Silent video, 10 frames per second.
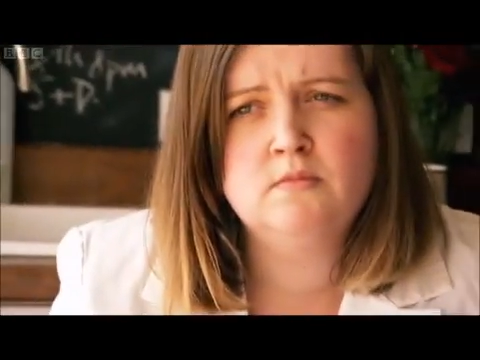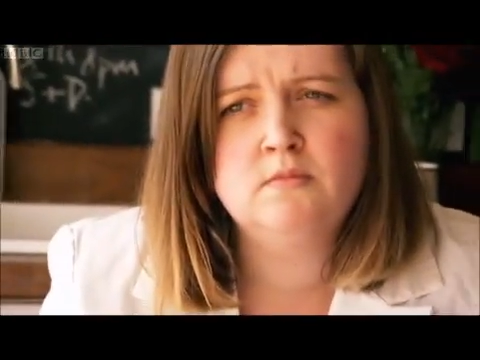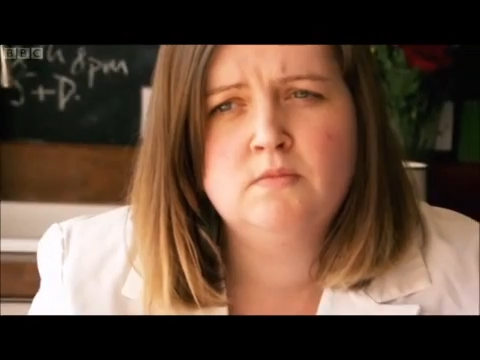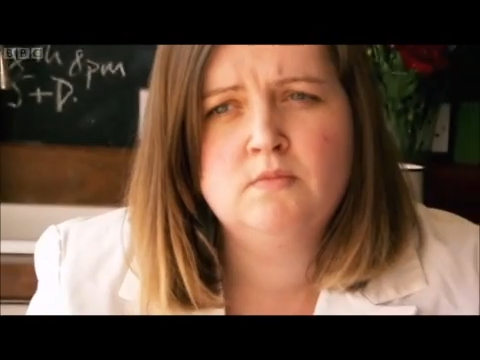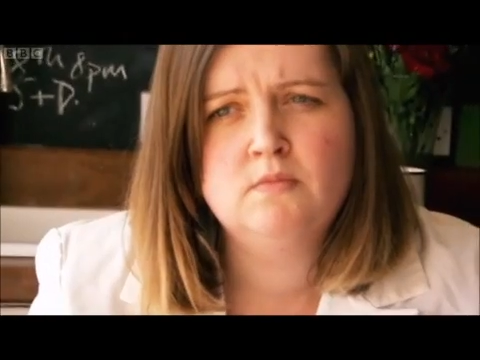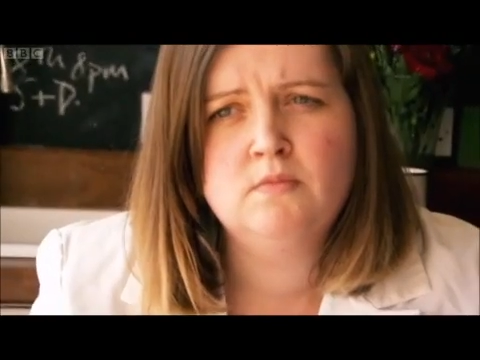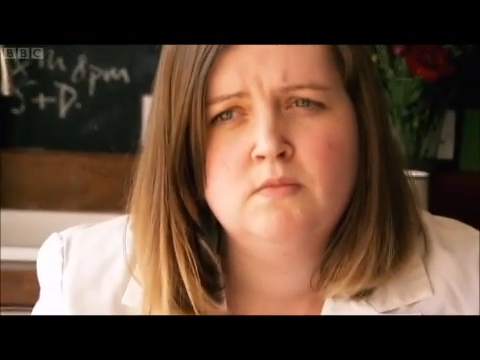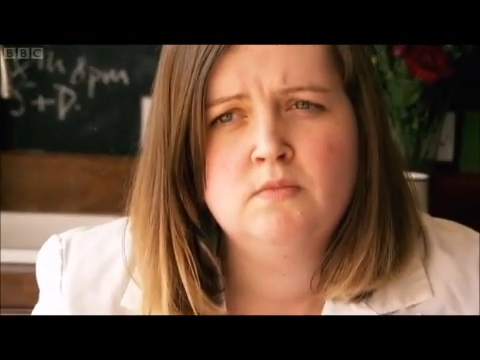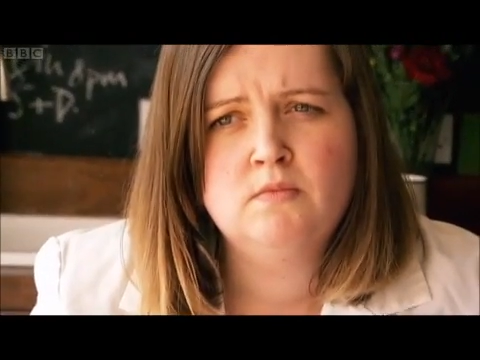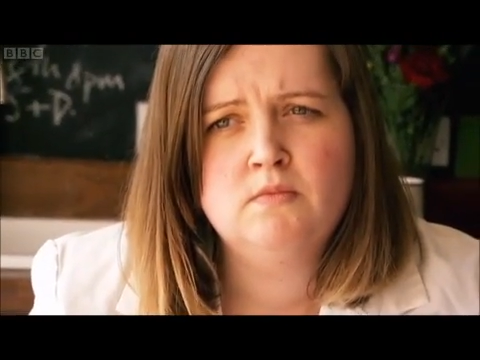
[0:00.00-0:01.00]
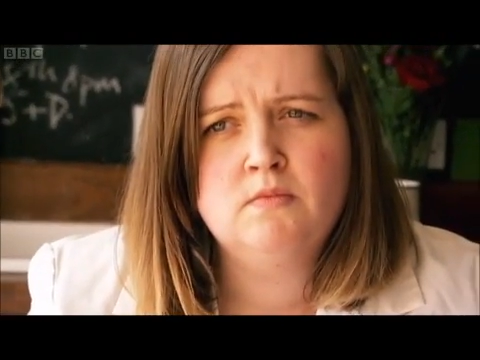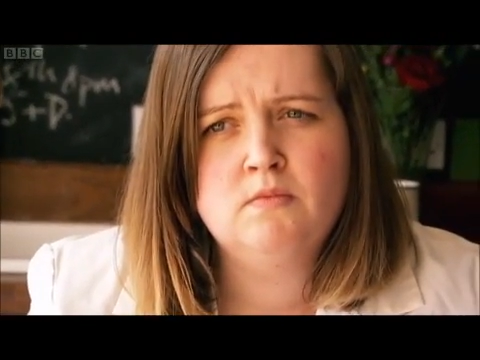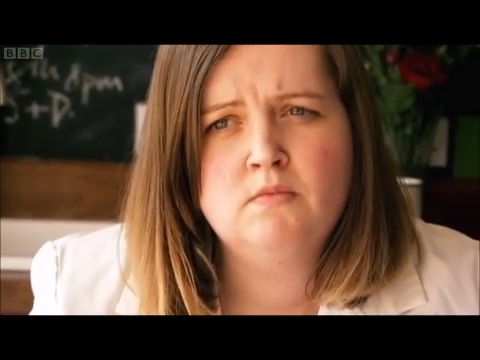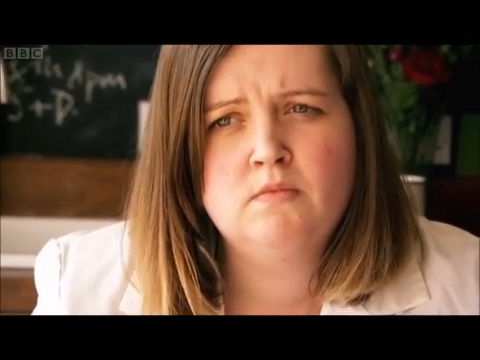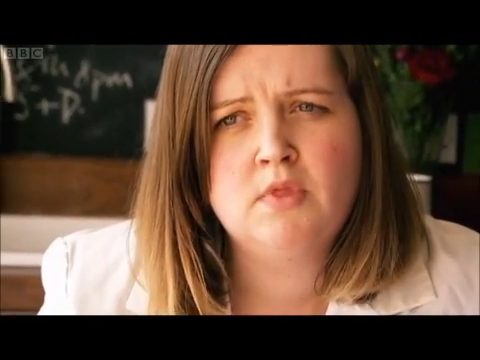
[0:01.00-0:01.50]
didn't you want to take the pill
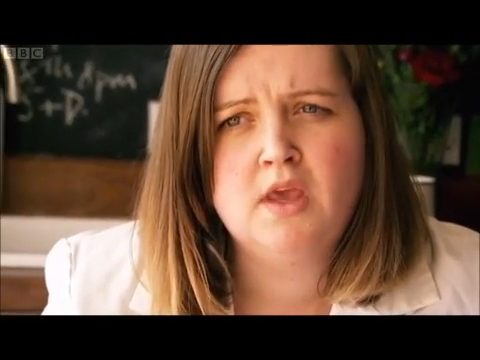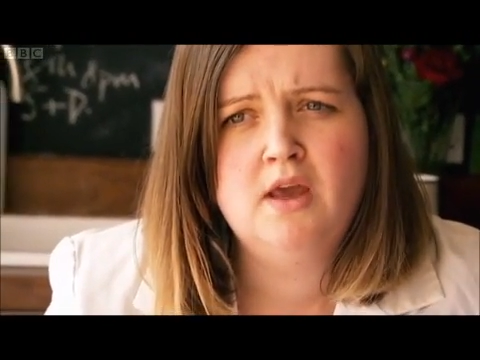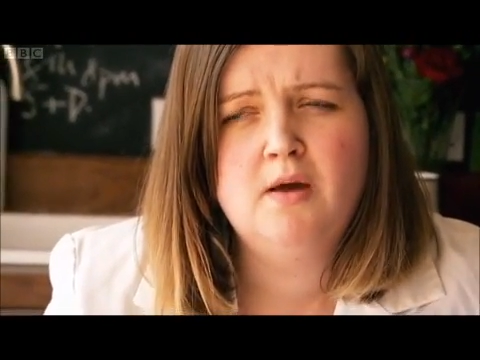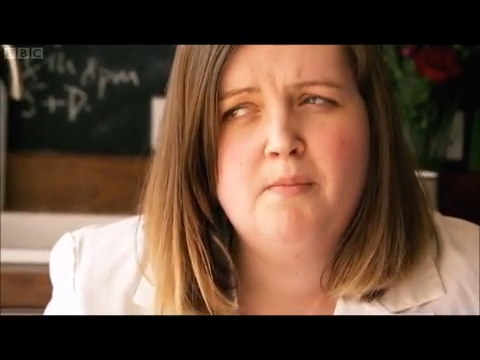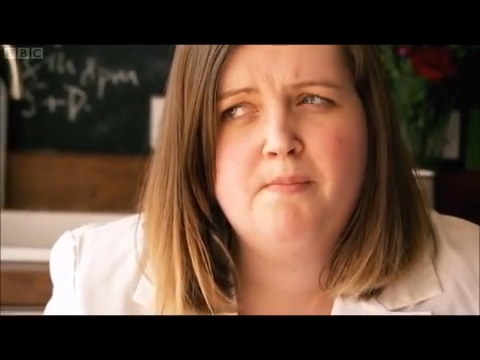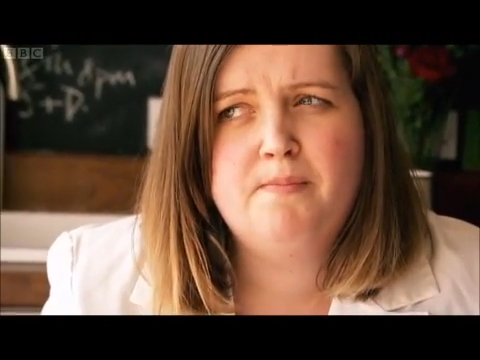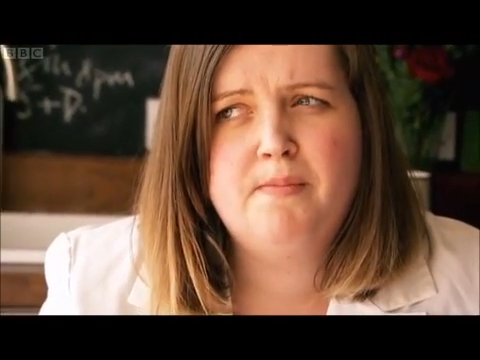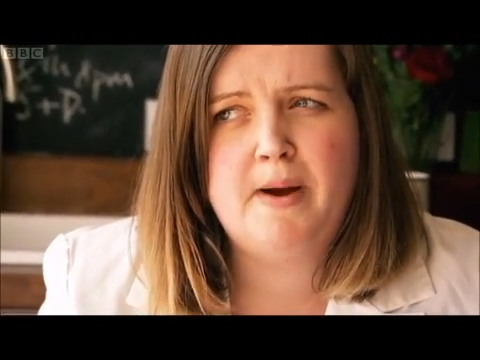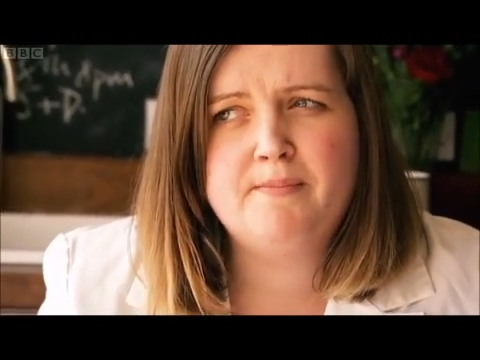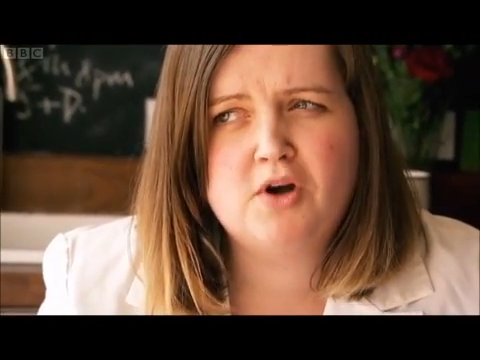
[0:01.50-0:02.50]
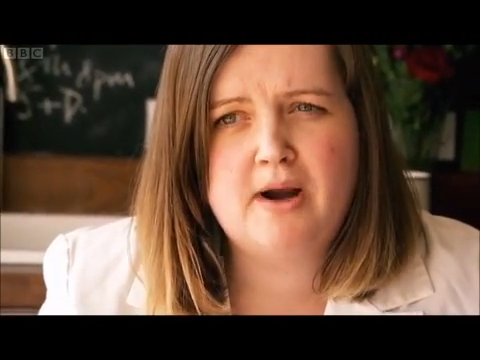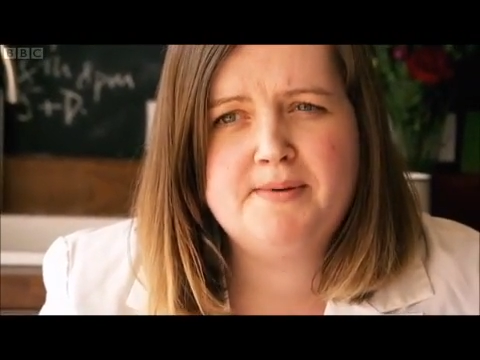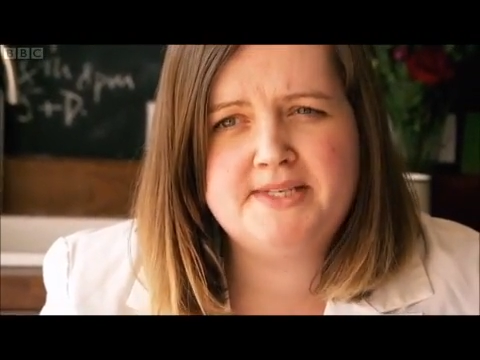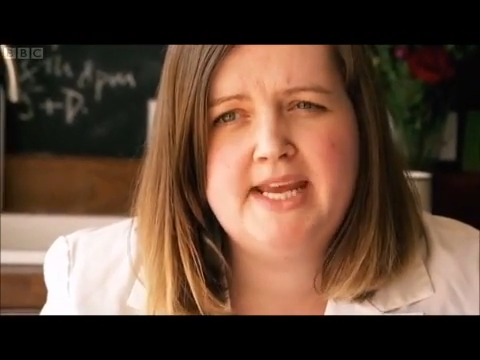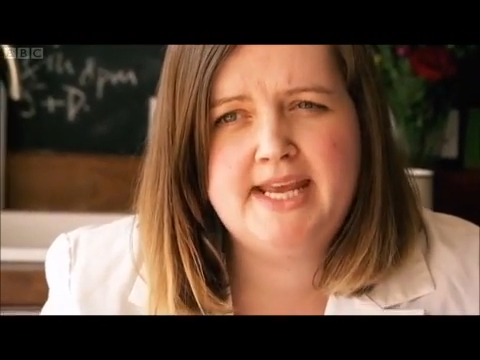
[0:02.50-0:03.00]
anymore? I'm
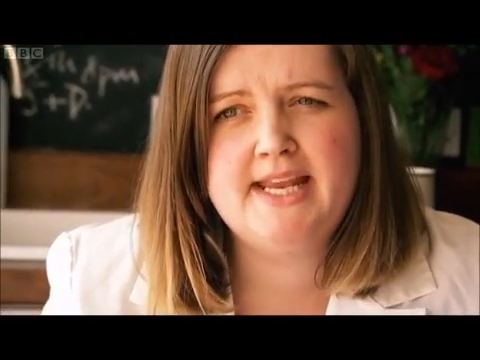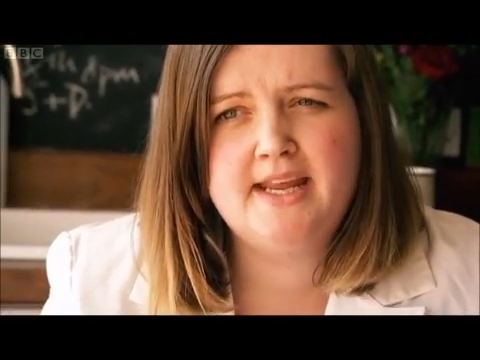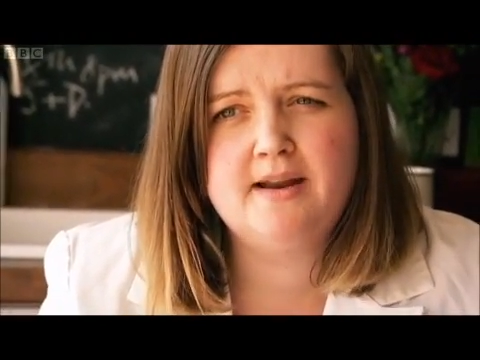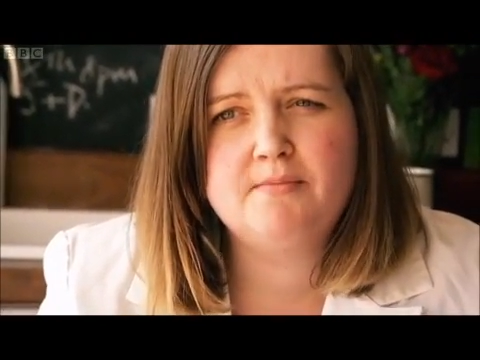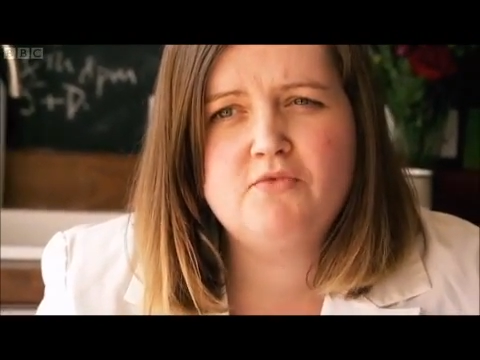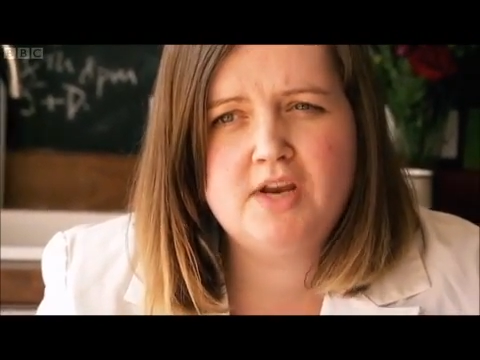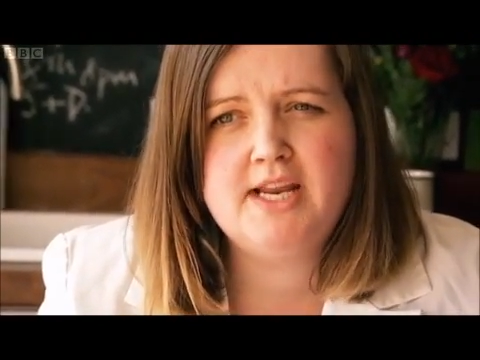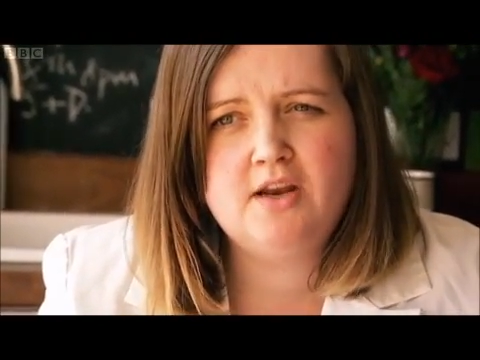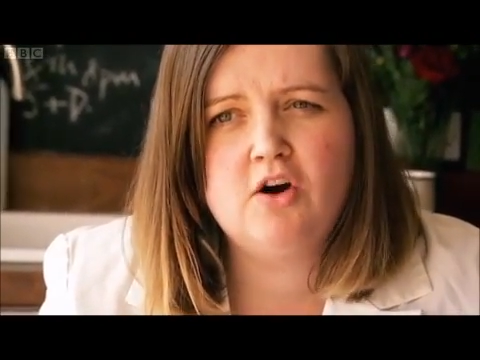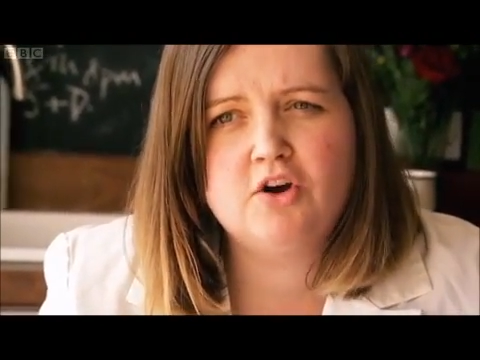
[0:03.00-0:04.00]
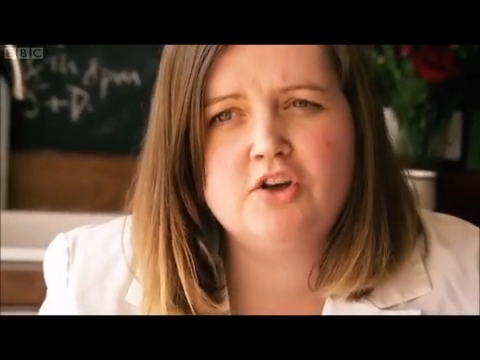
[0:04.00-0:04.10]
crap at taking it. I'm really not